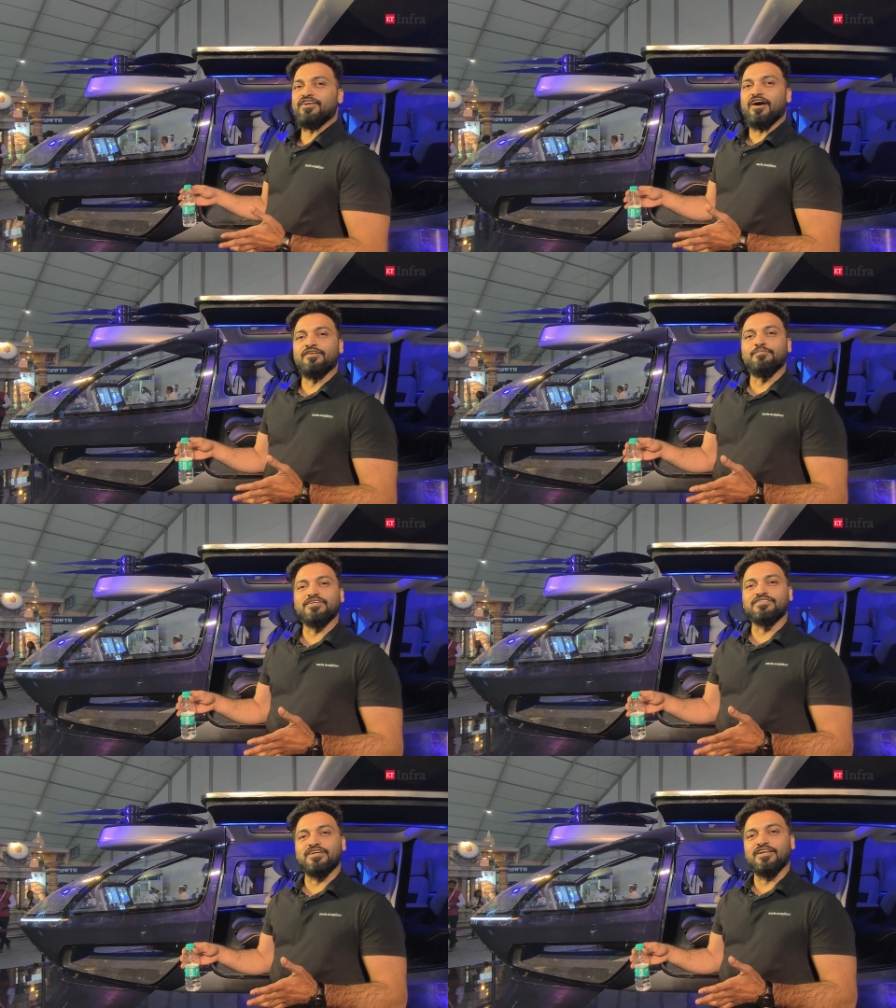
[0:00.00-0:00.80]
done
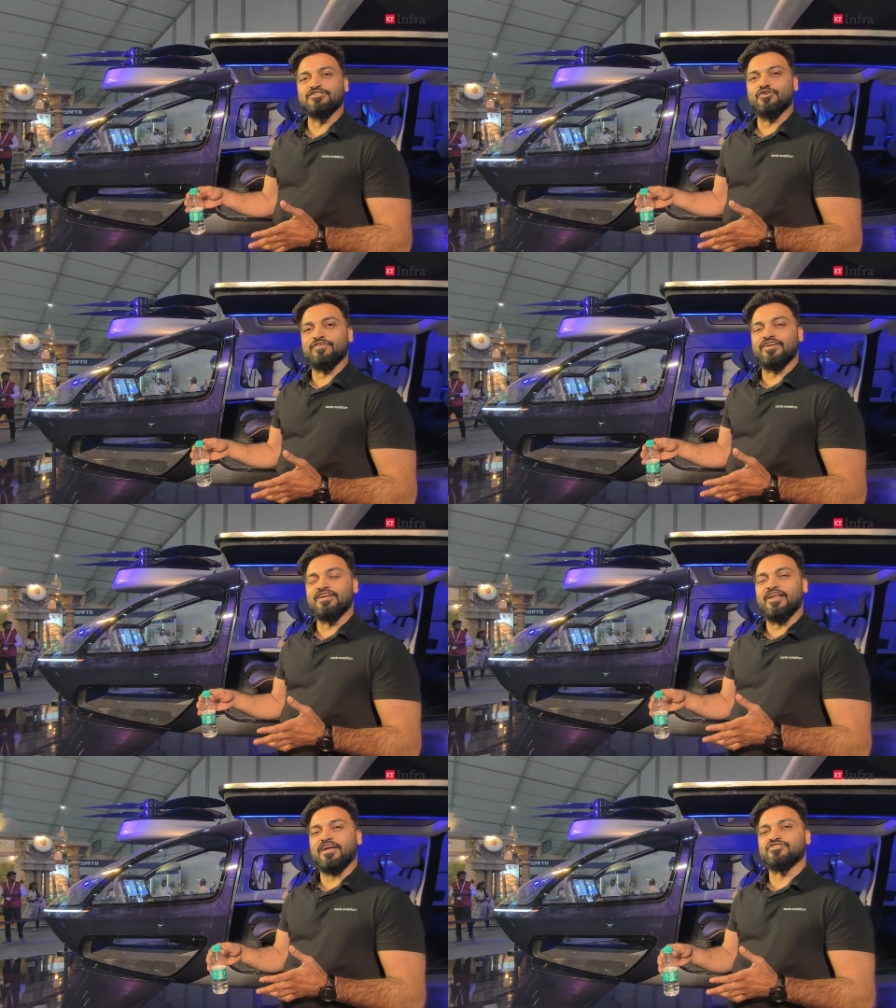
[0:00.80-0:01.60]
basically so we
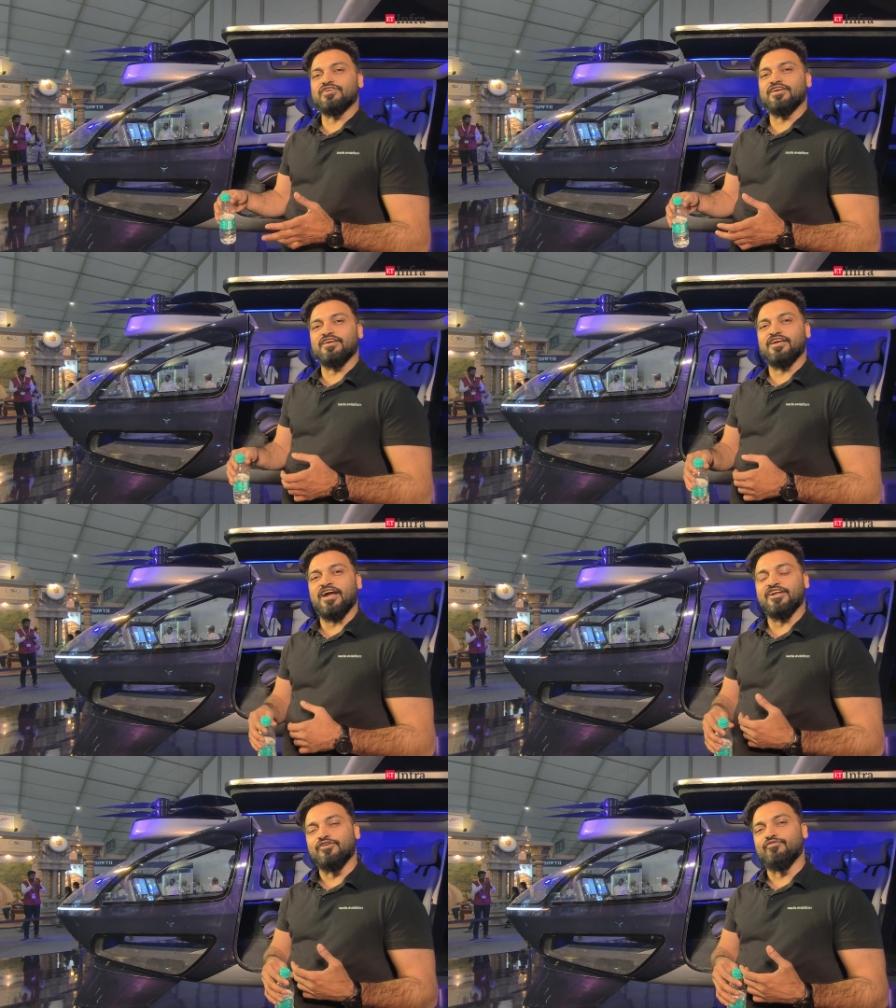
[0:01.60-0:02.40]
didn't actually
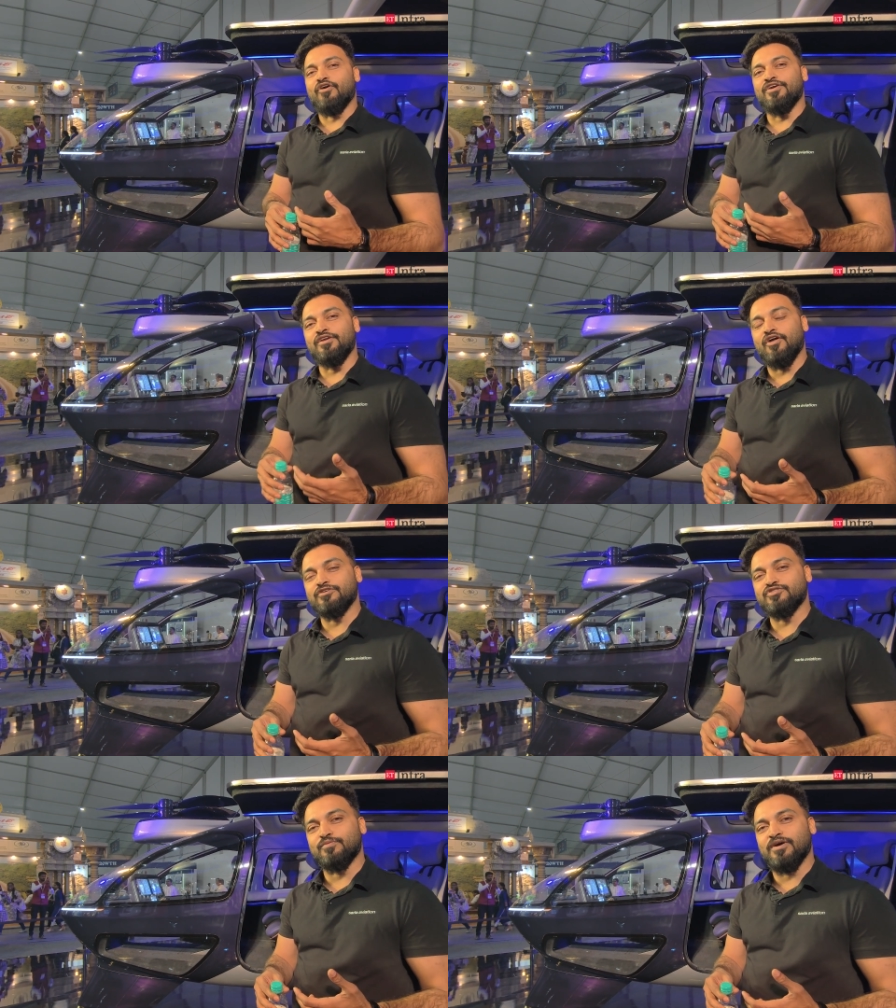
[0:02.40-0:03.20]
get involved a
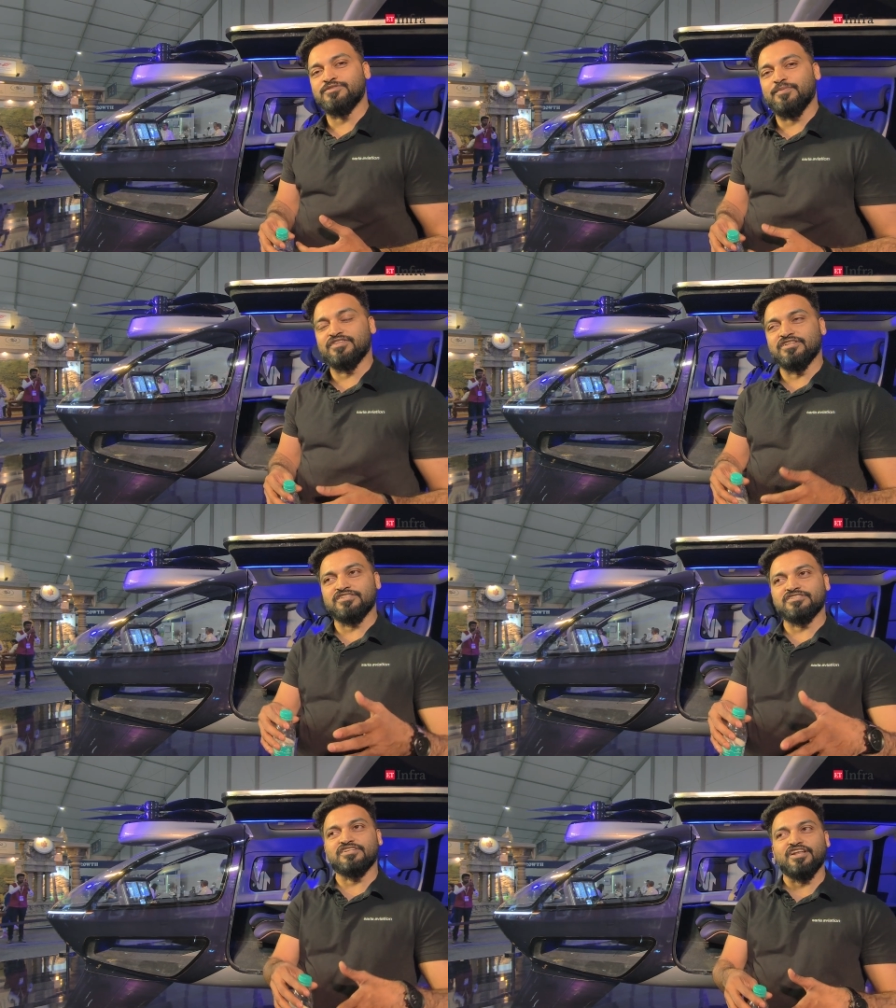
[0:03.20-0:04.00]
lot so much but
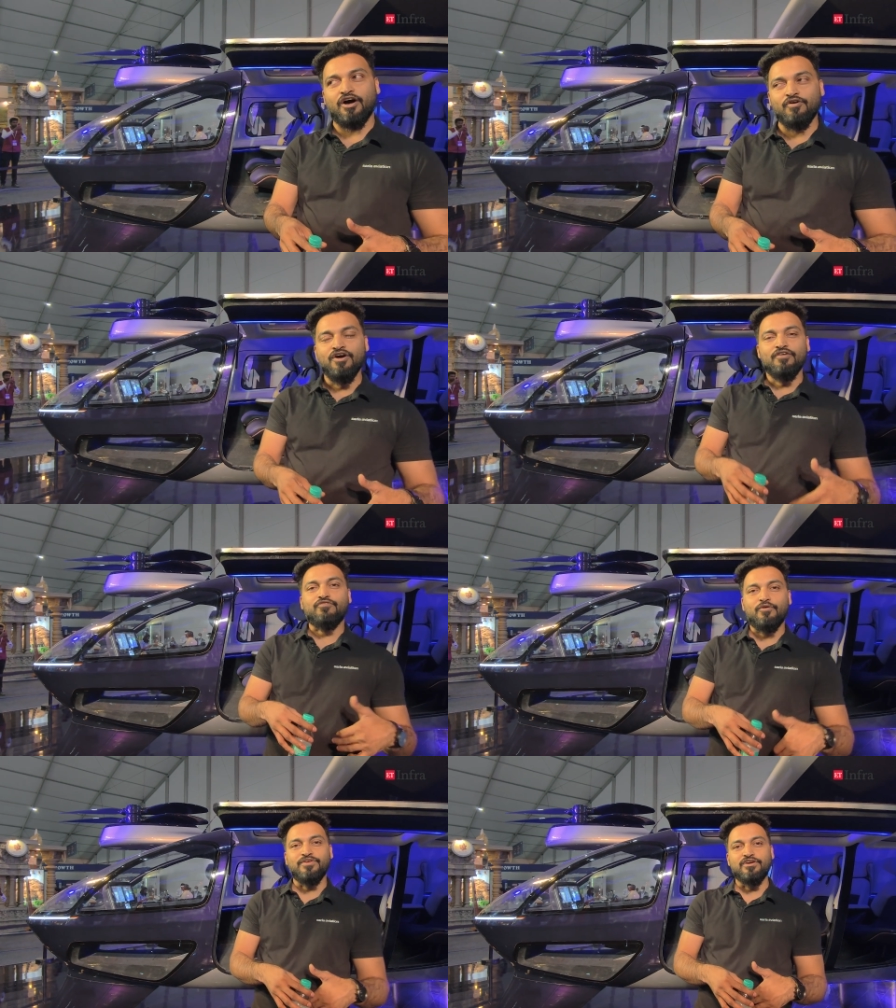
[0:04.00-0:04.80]
this is now
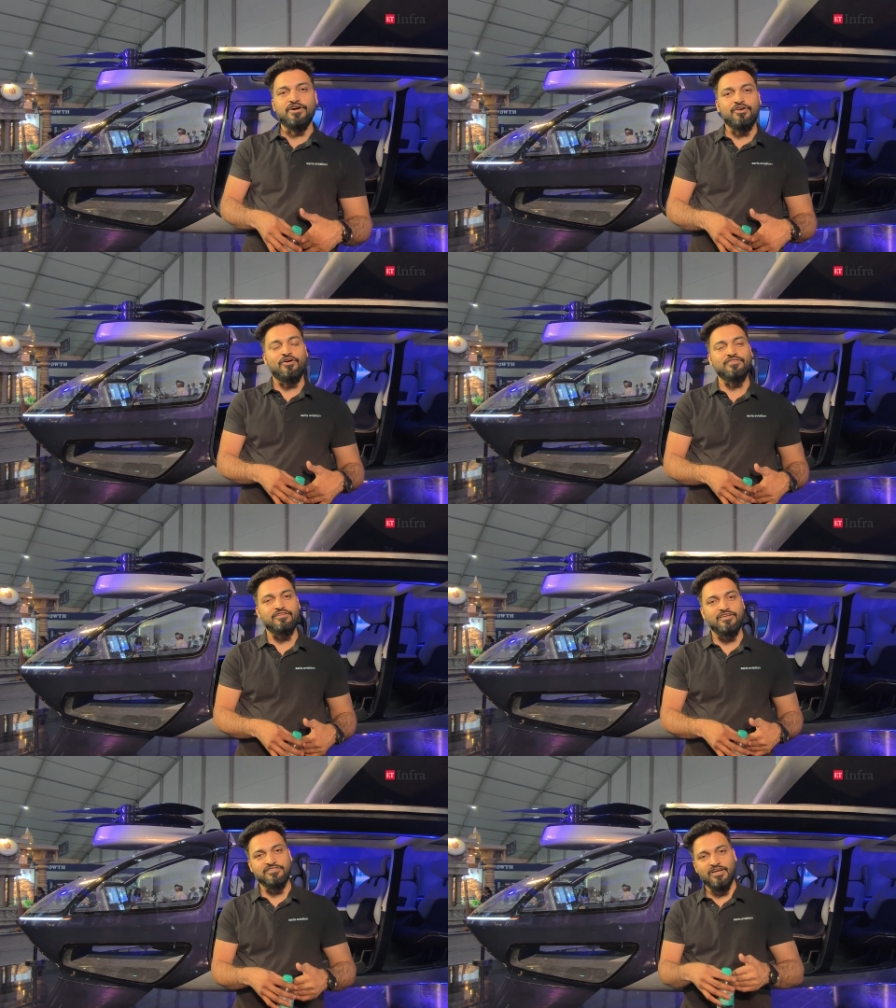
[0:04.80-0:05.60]
from here on
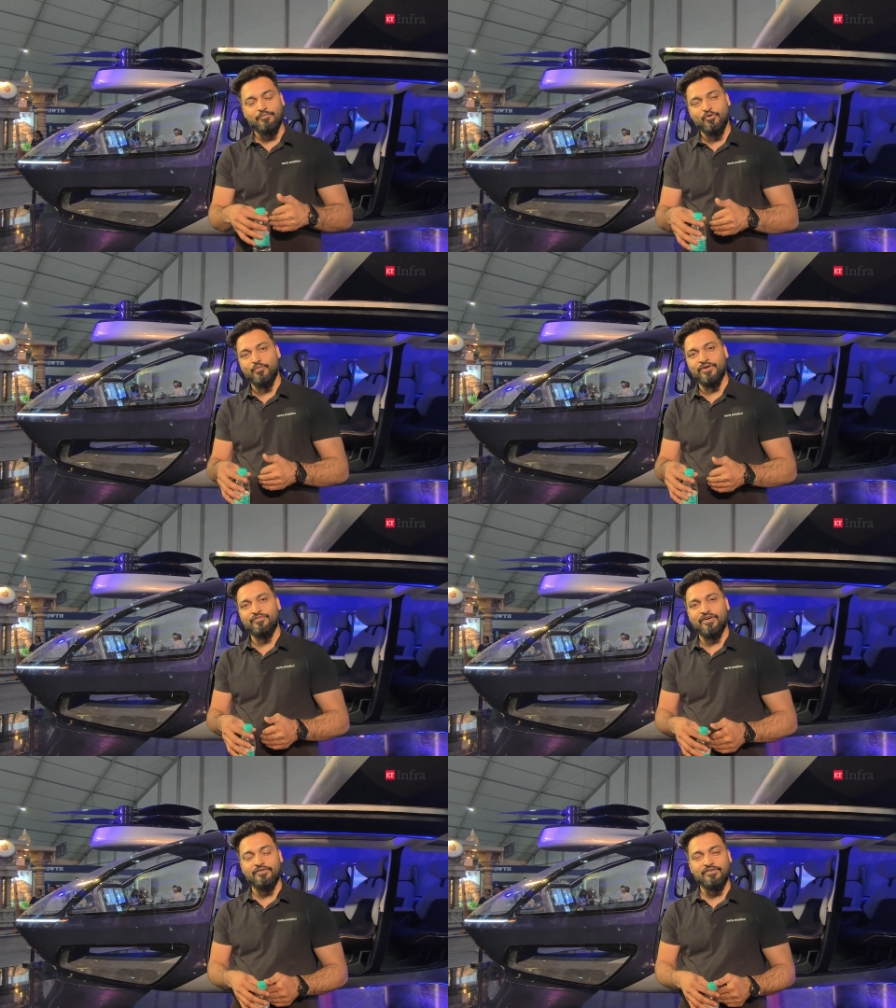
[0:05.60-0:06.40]
is our
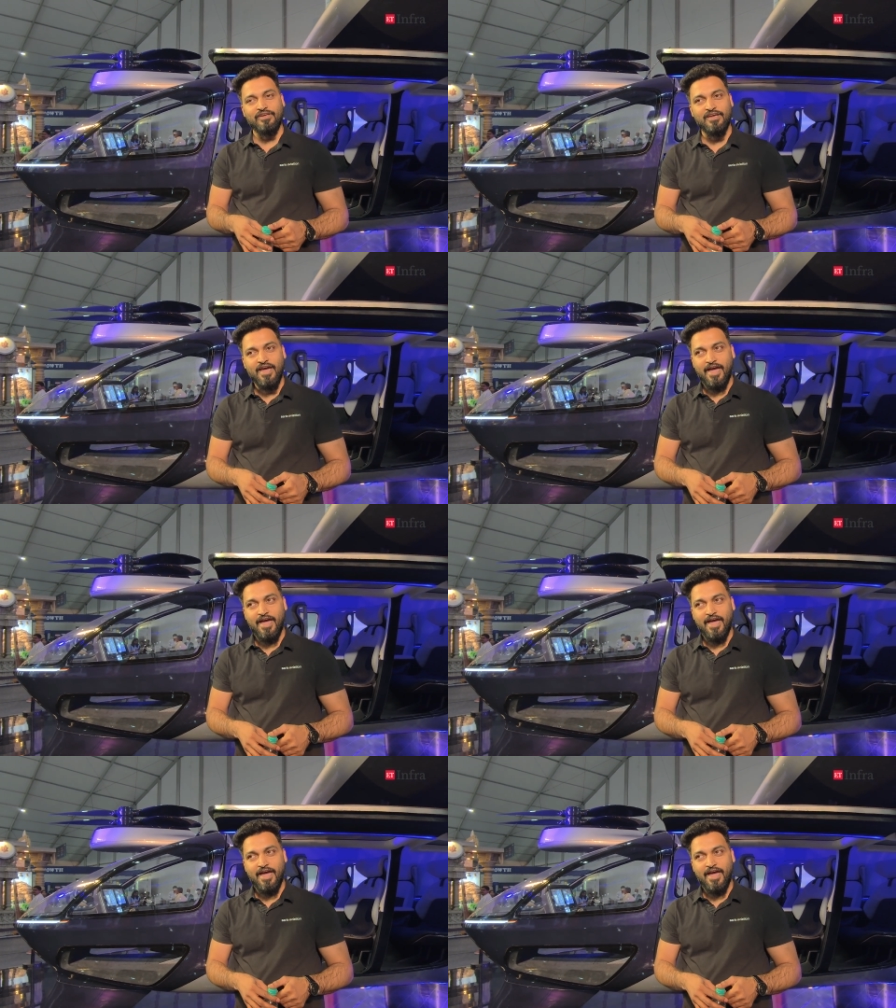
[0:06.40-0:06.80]
moment where we